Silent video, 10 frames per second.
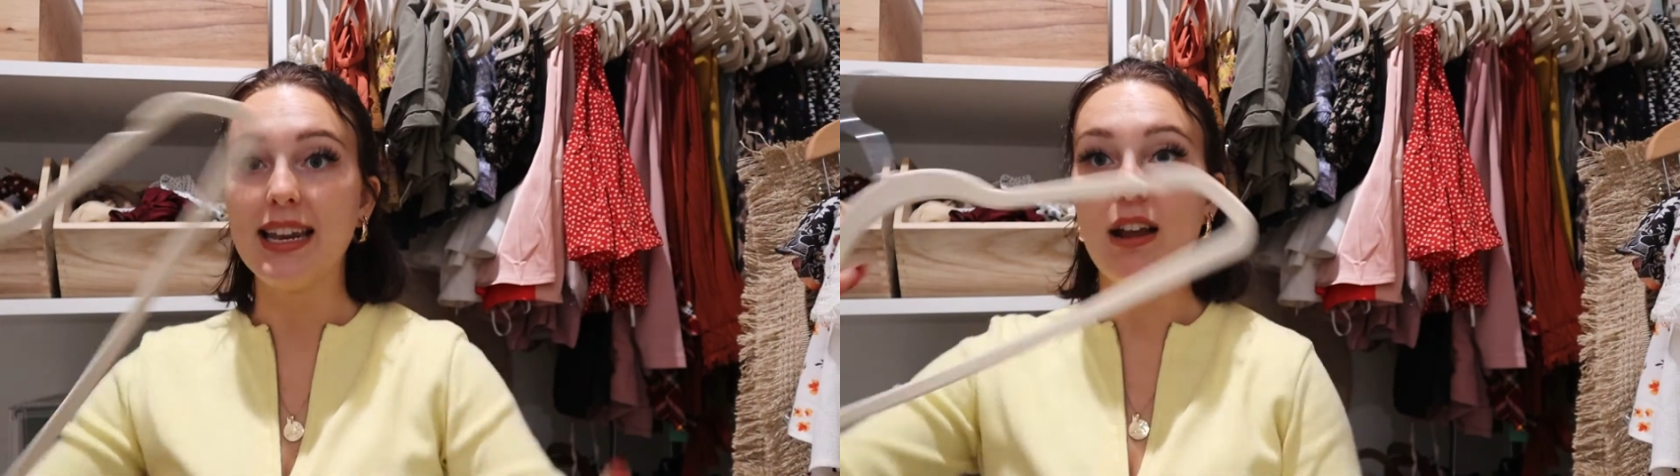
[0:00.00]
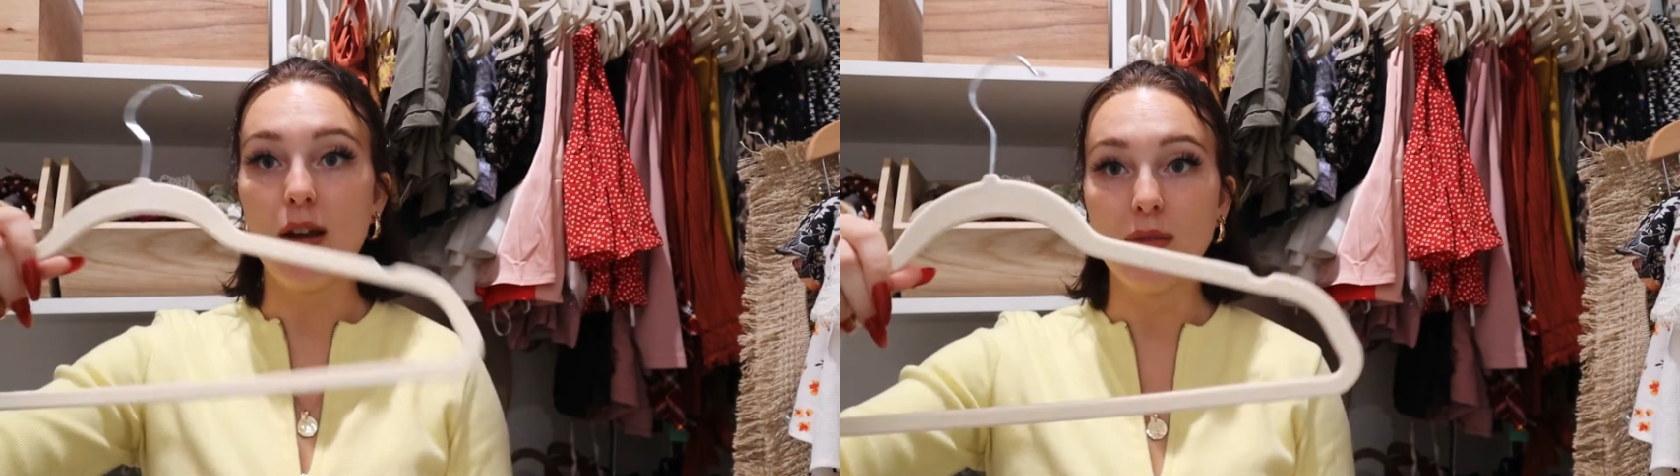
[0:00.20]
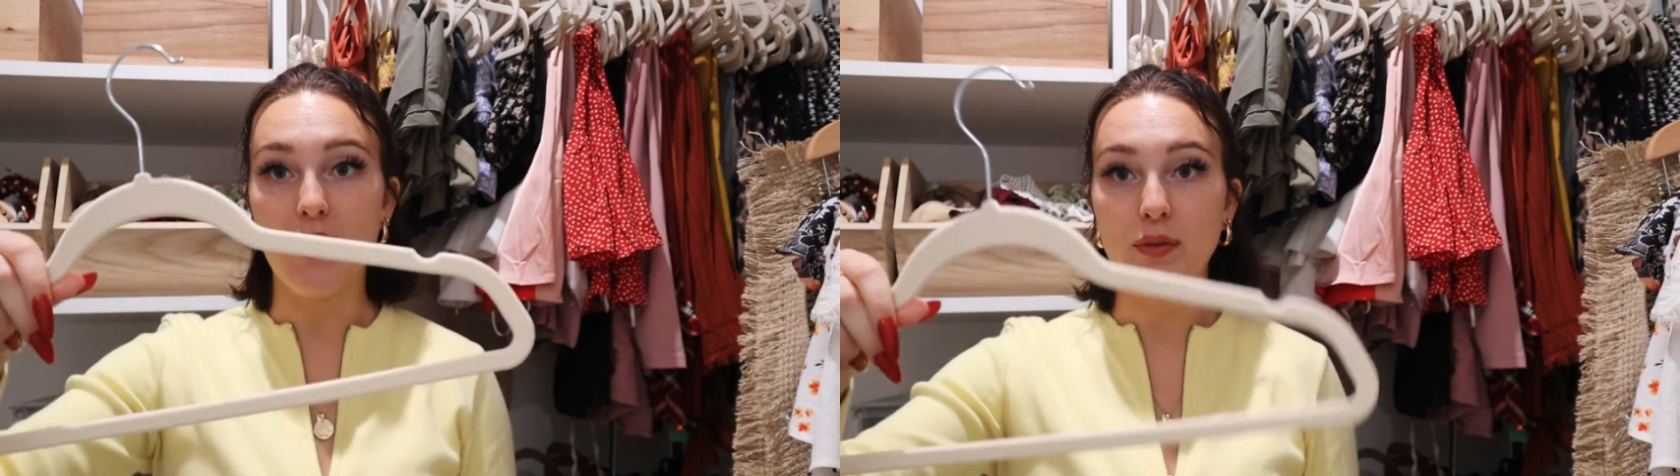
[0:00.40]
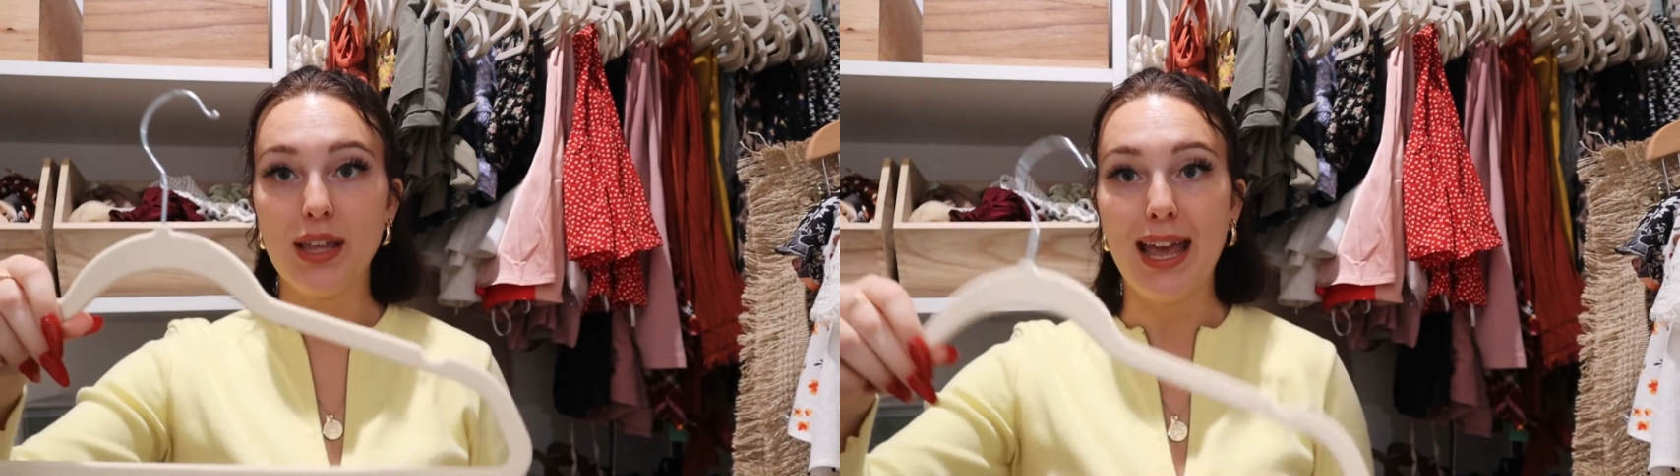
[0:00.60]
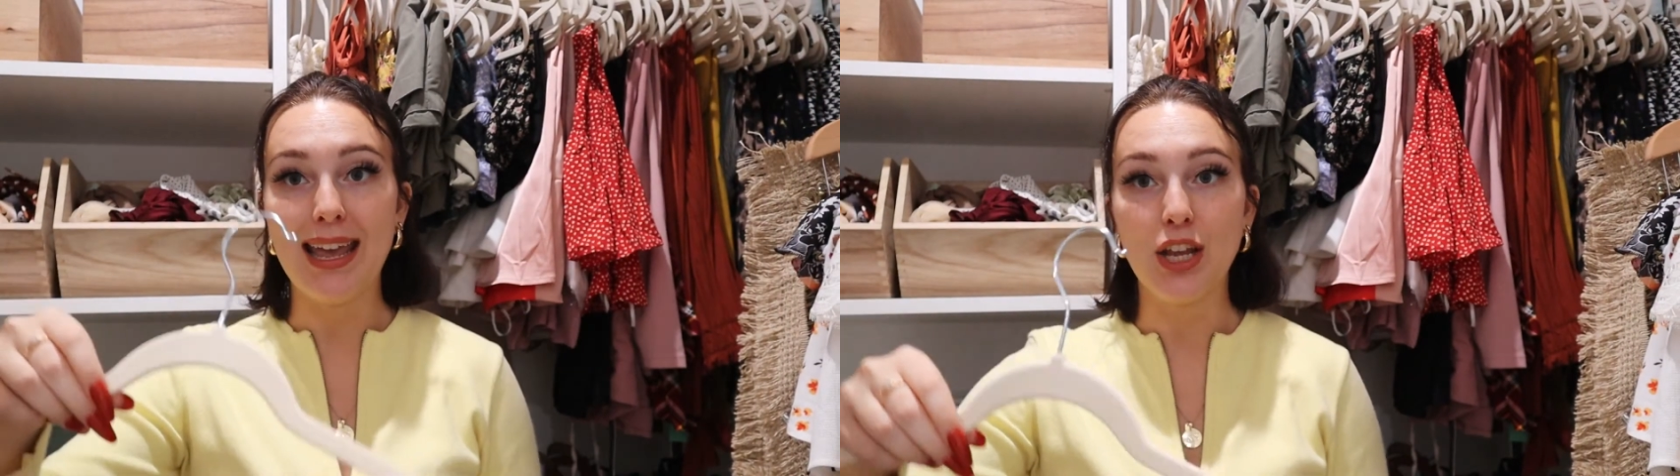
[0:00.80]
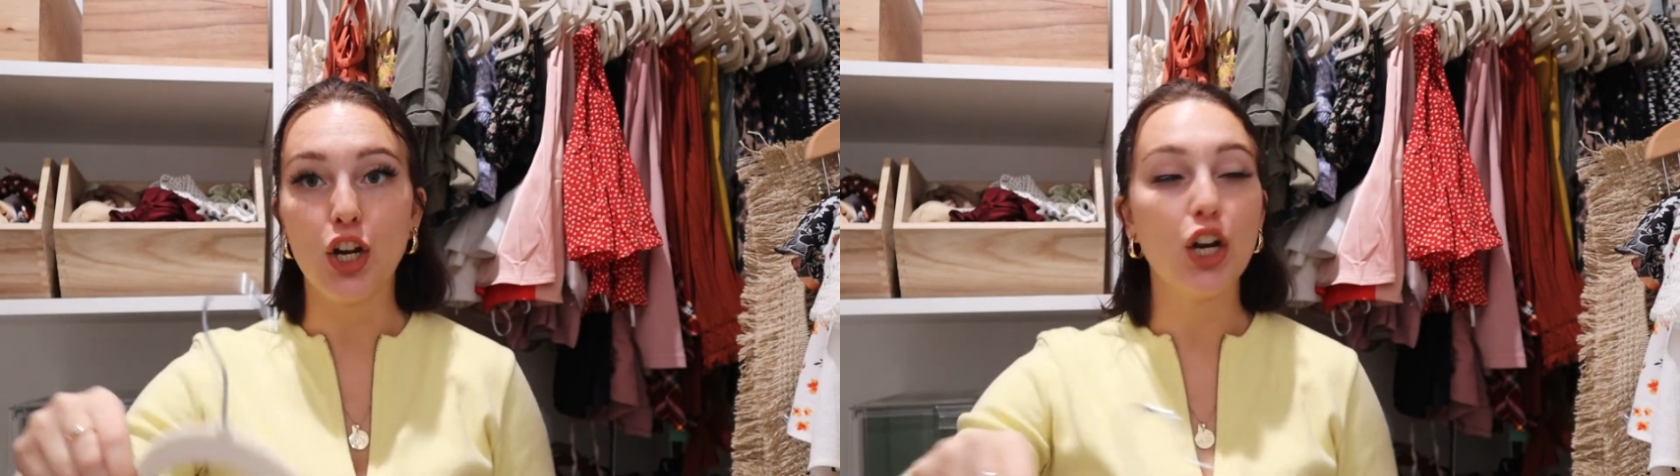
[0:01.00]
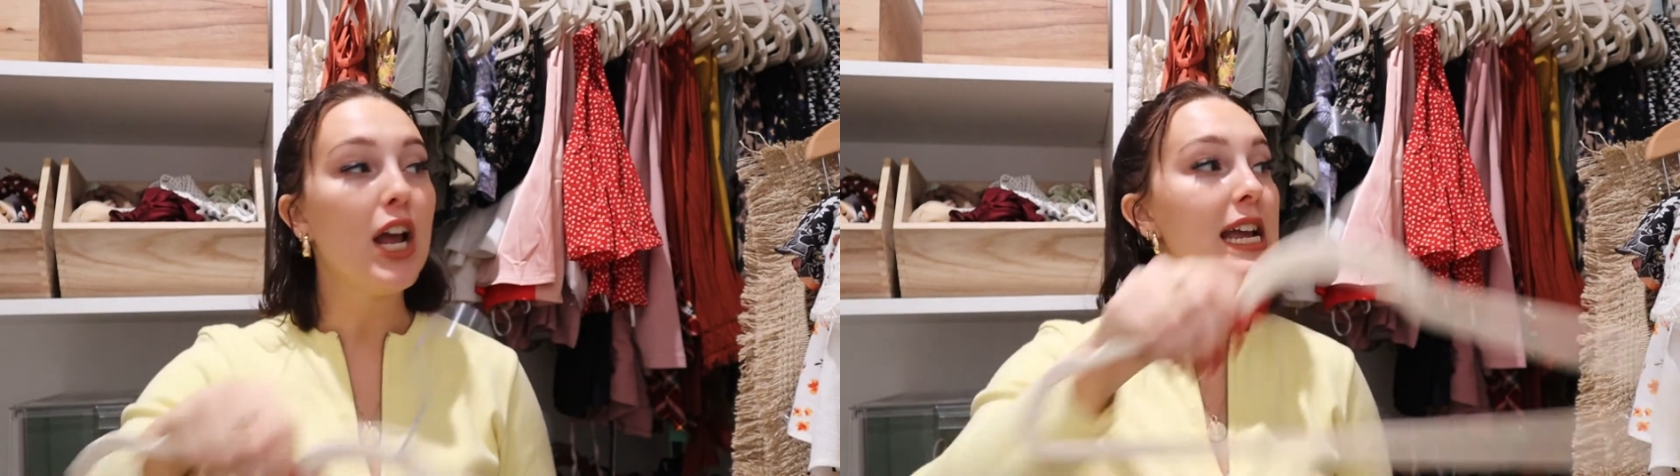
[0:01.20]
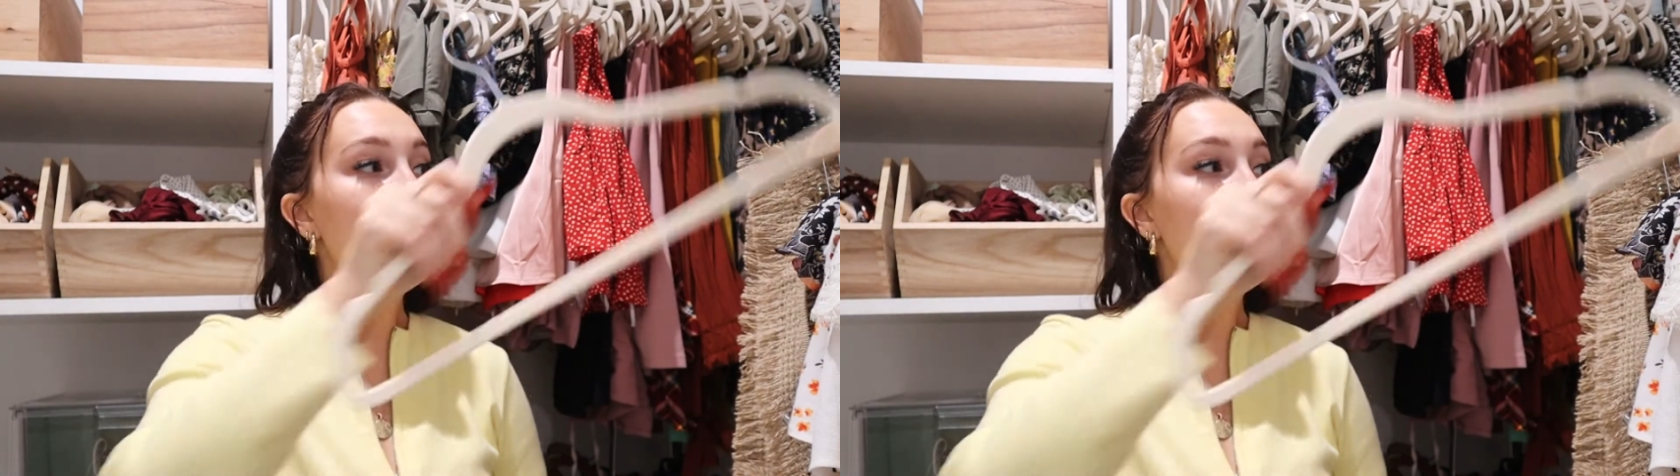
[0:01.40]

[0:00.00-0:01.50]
And now I'm left with a hanger.